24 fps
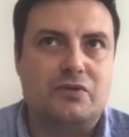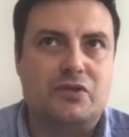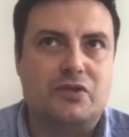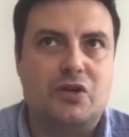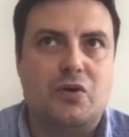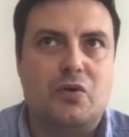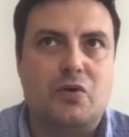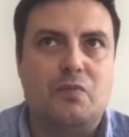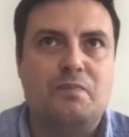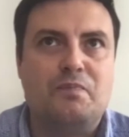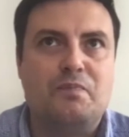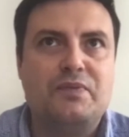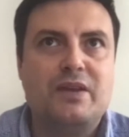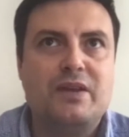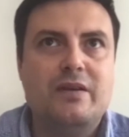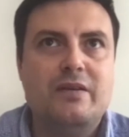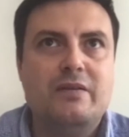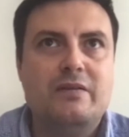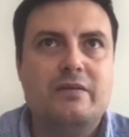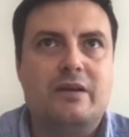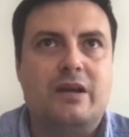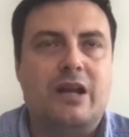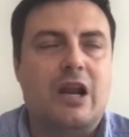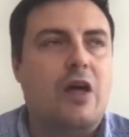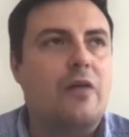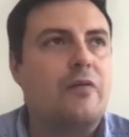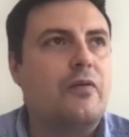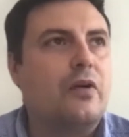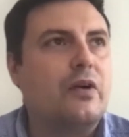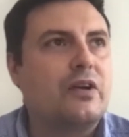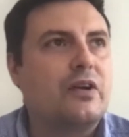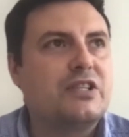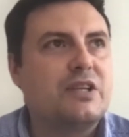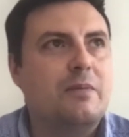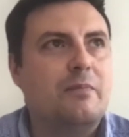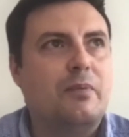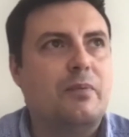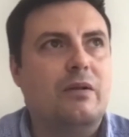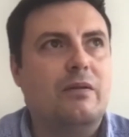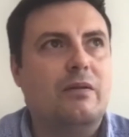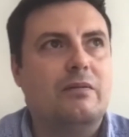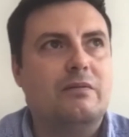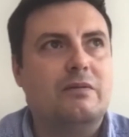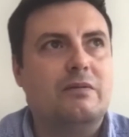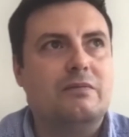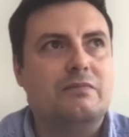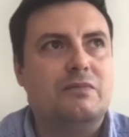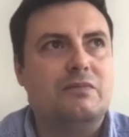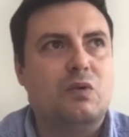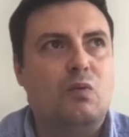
So cloud, for example,